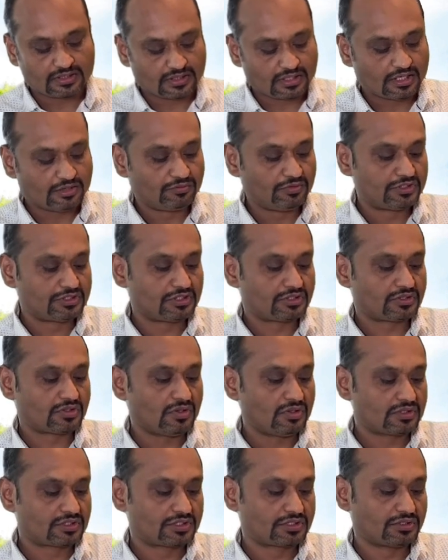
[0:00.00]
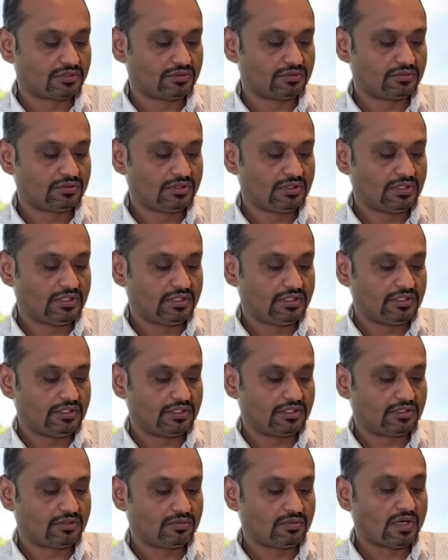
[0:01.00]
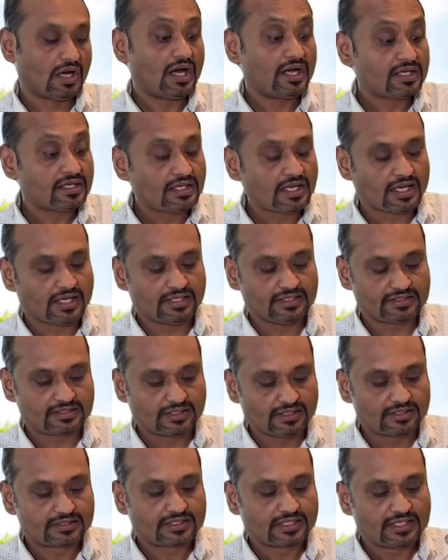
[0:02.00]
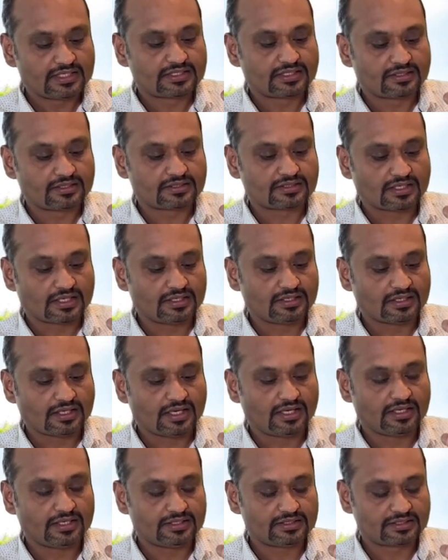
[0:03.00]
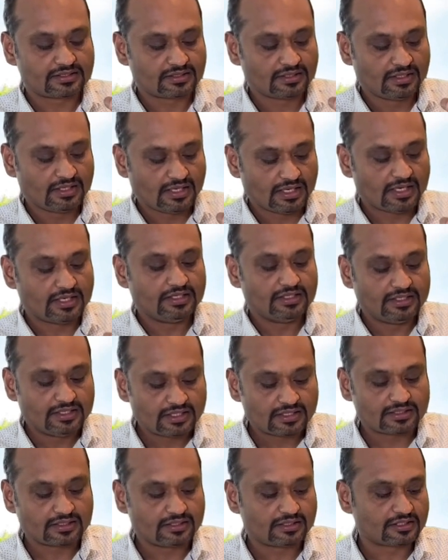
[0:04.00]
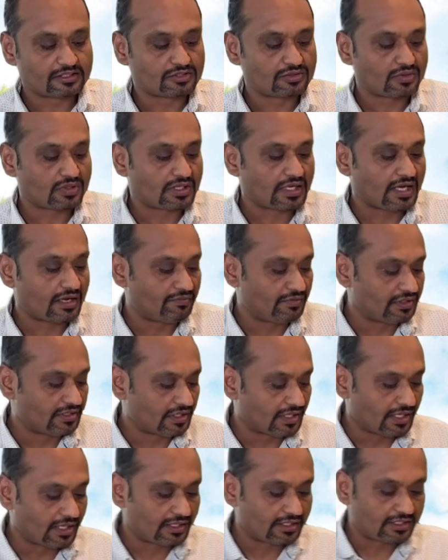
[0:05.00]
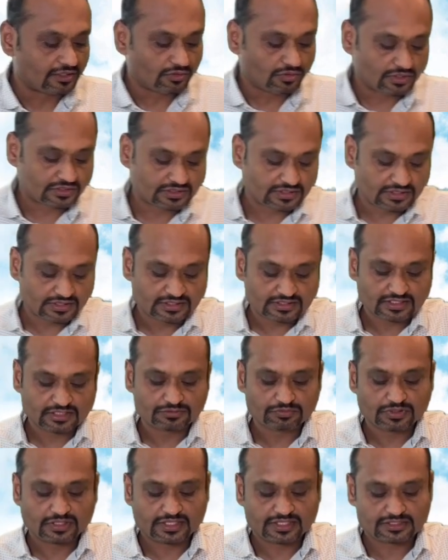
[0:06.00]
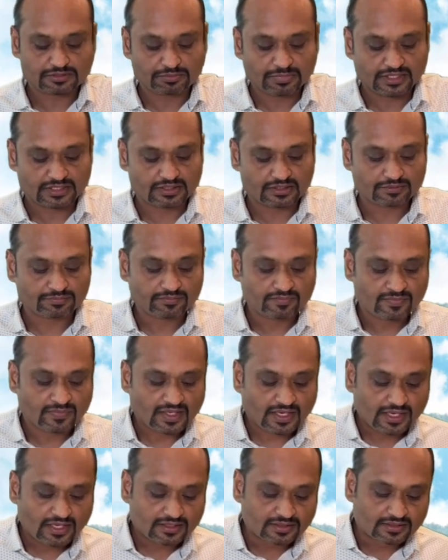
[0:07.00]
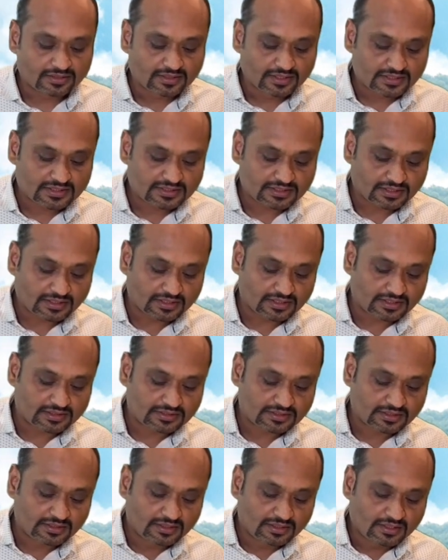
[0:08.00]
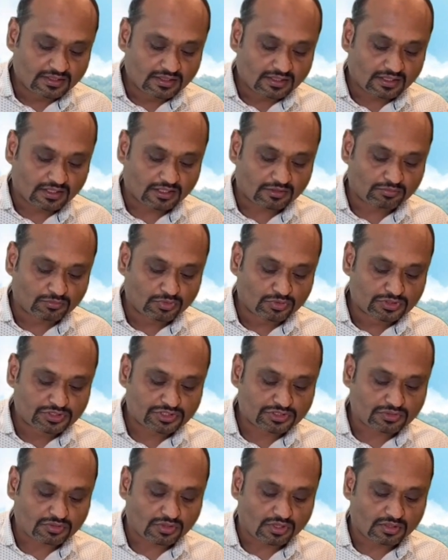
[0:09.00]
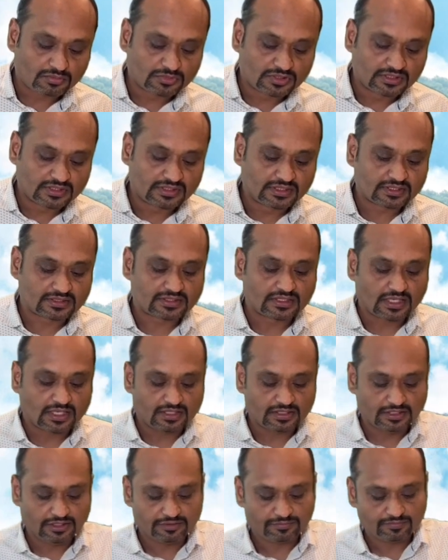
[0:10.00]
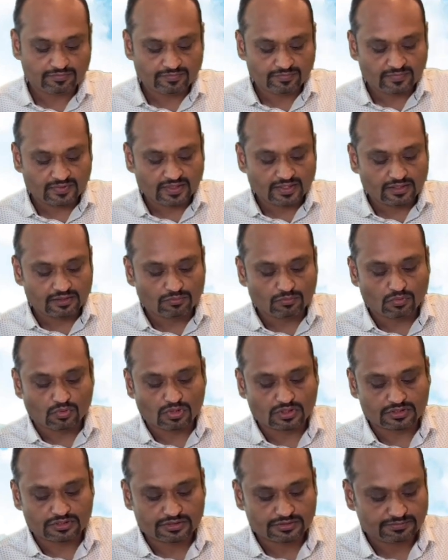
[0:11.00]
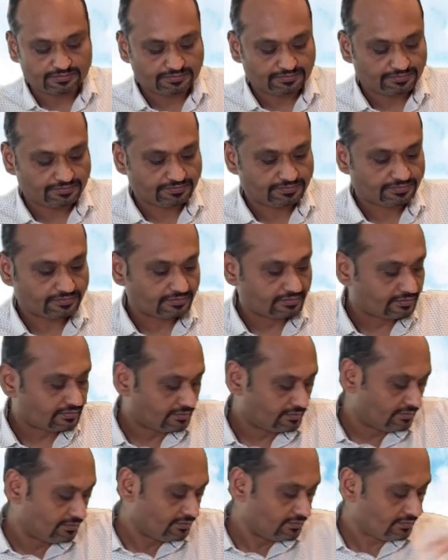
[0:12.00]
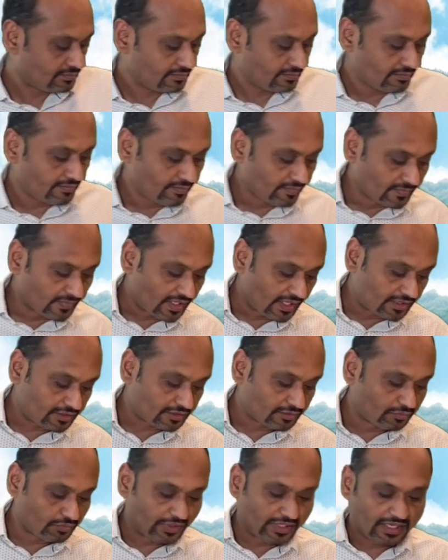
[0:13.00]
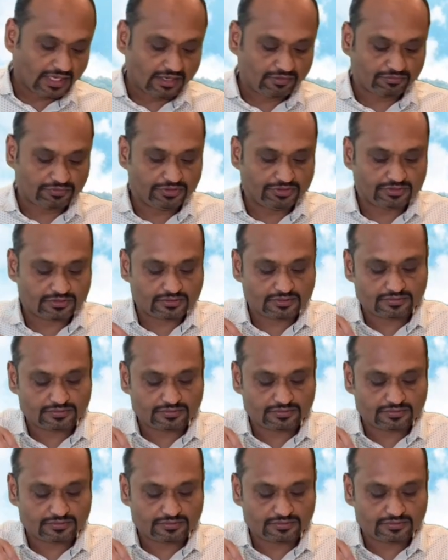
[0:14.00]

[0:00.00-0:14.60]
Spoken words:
and which is also, ionized? It says it is ionized, and yet it is not having the antioxidants that we are expecting. And this is our most common Dasani water that we have here.